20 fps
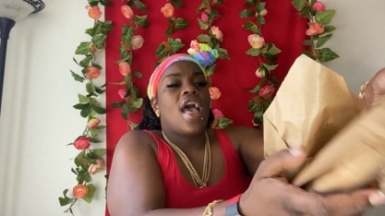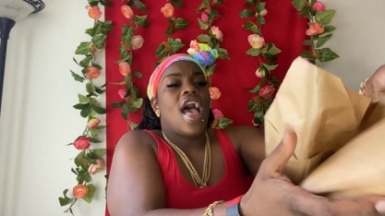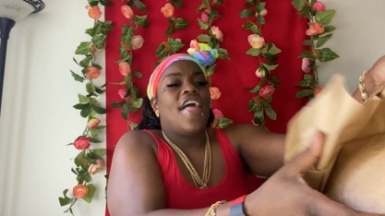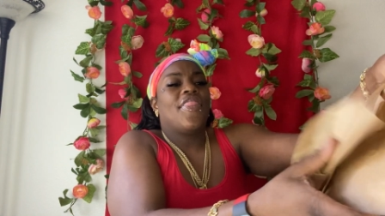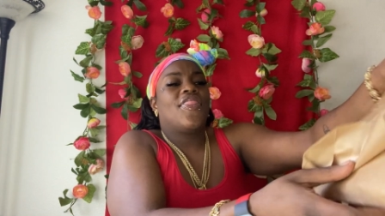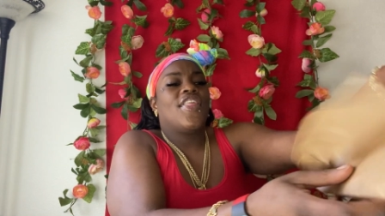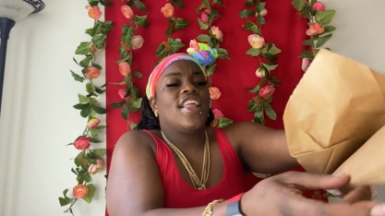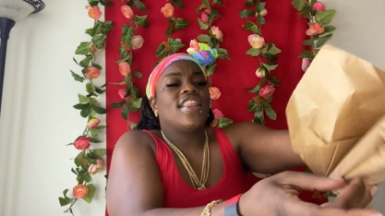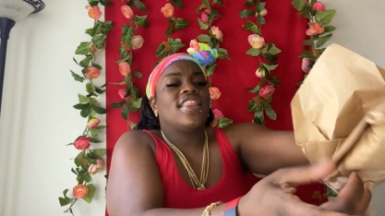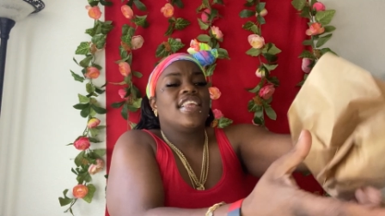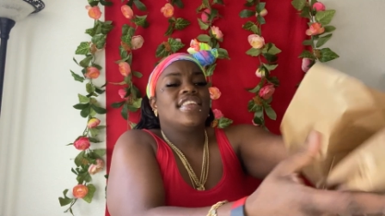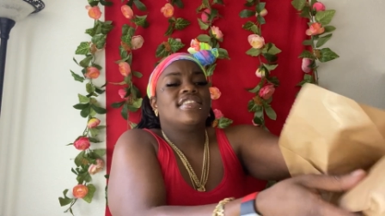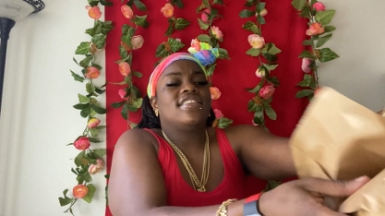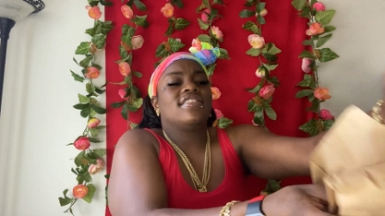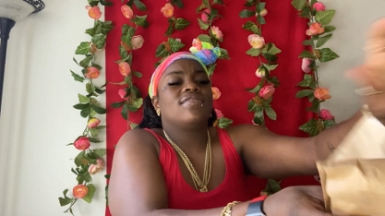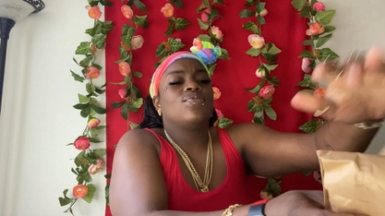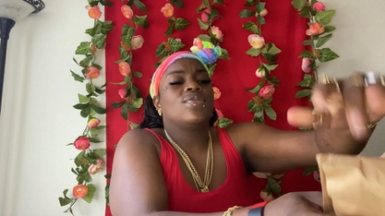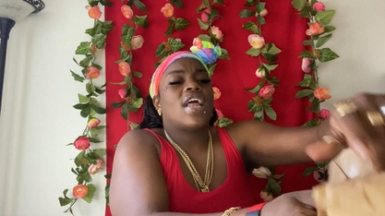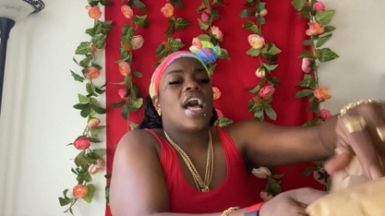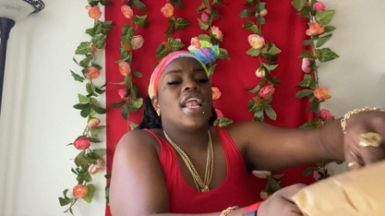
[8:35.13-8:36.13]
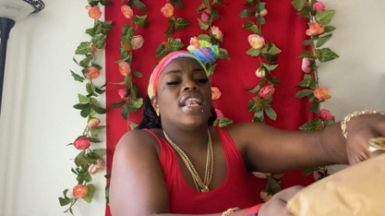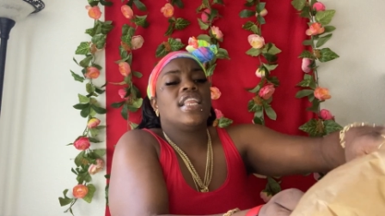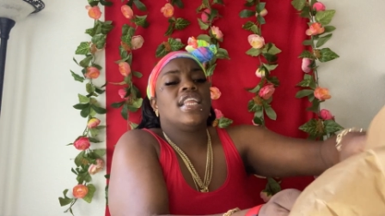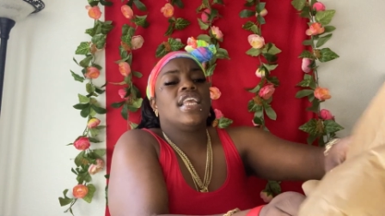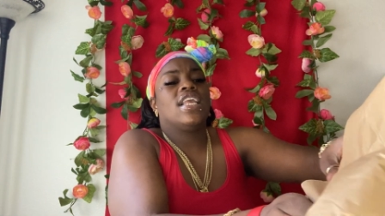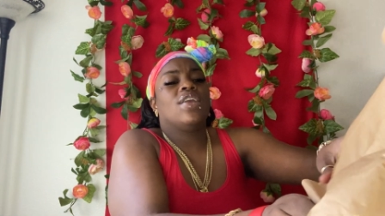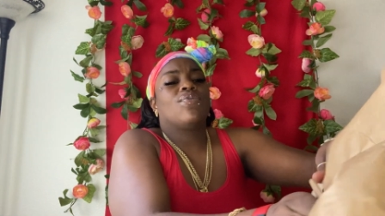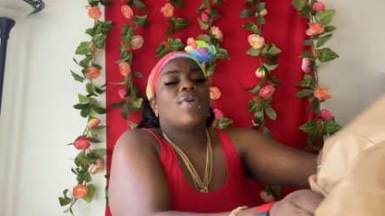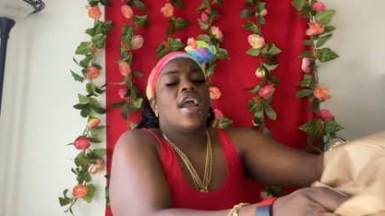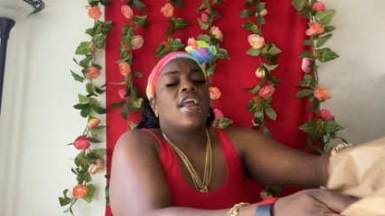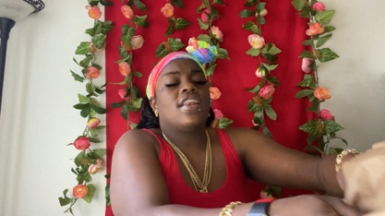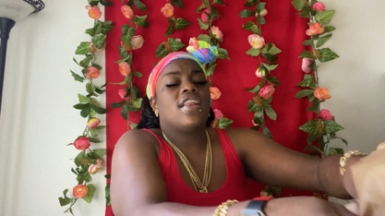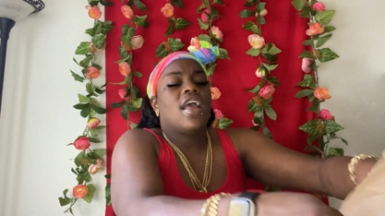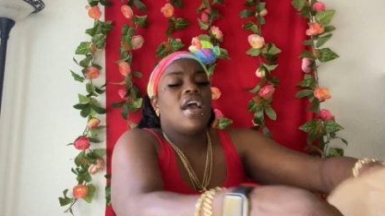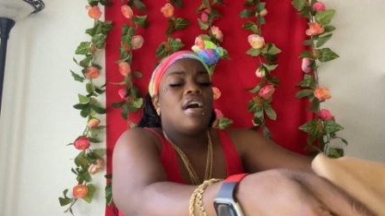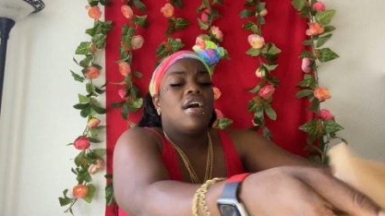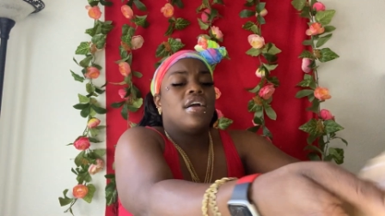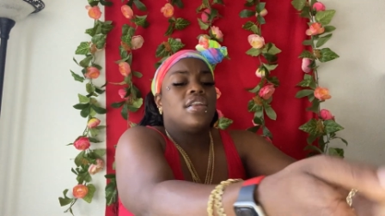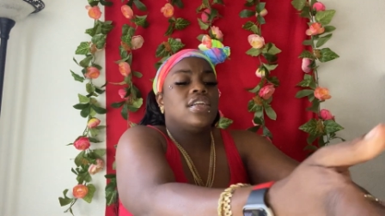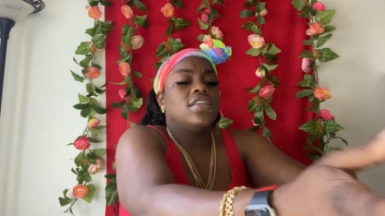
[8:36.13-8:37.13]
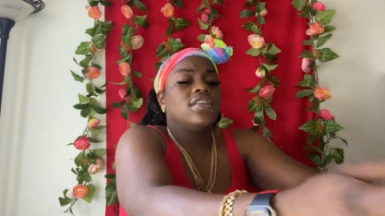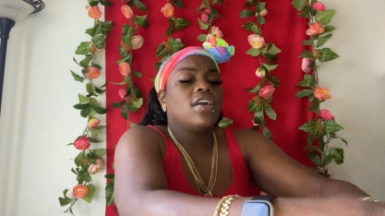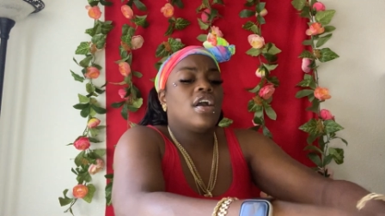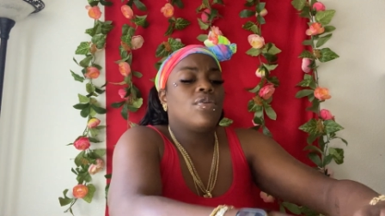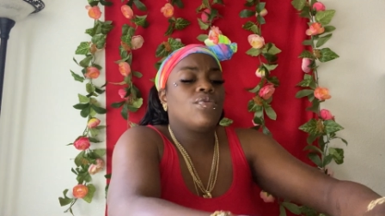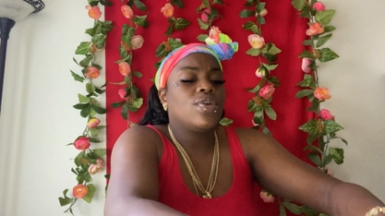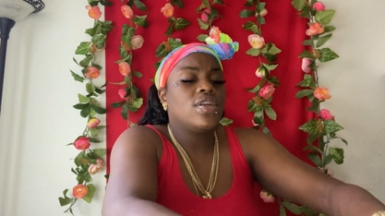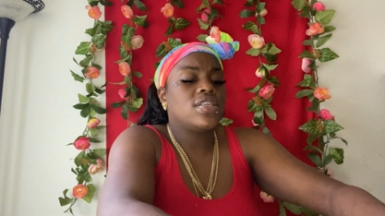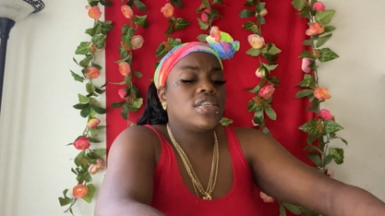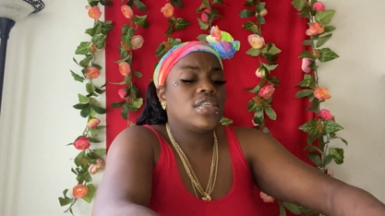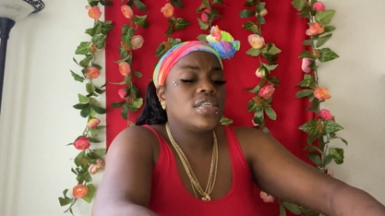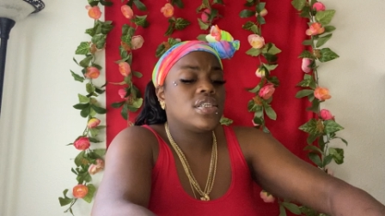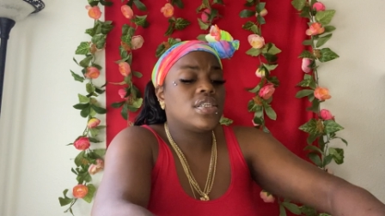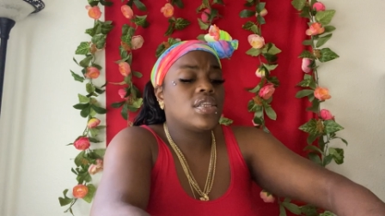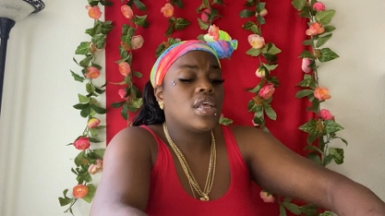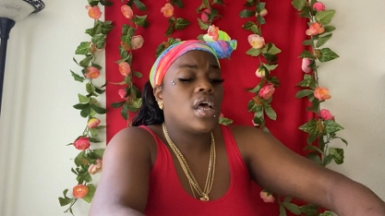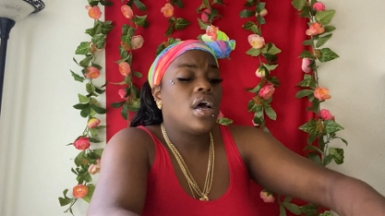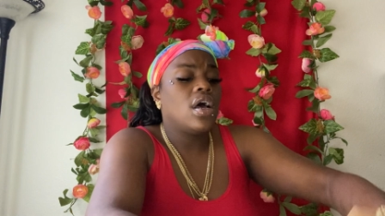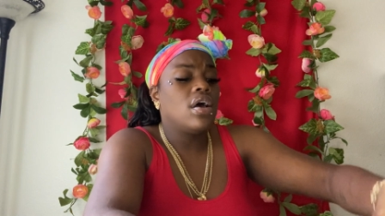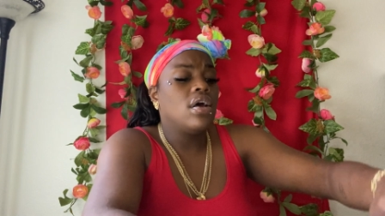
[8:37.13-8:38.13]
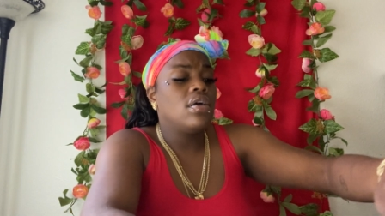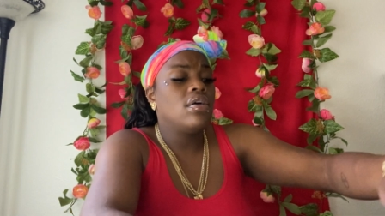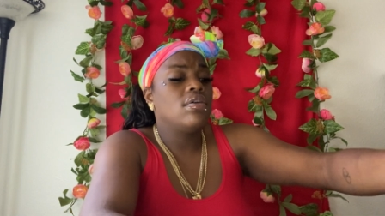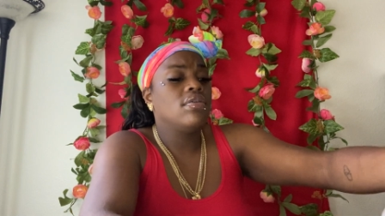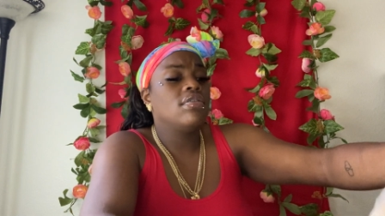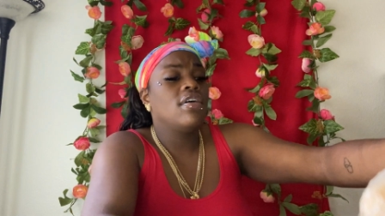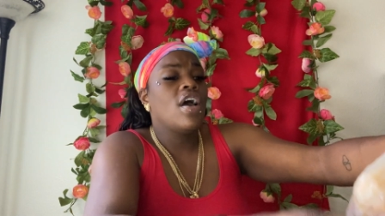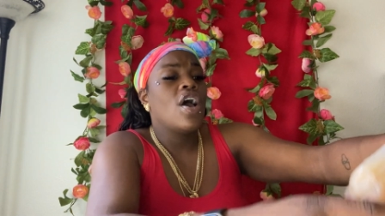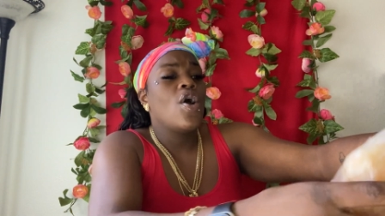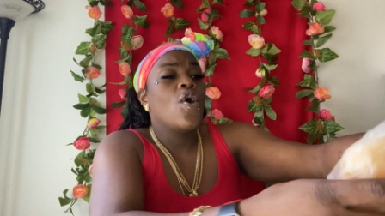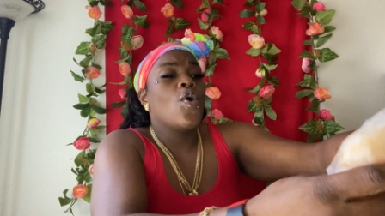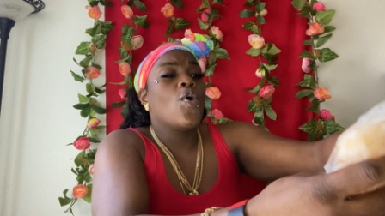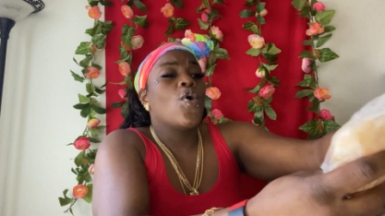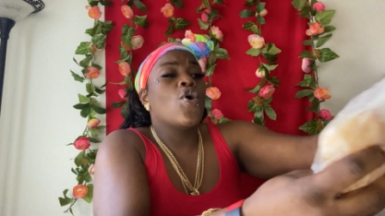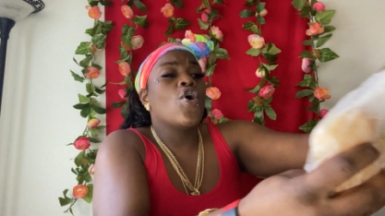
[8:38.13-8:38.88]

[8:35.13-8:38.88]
I think this is what I need right now. I need to rinse this off.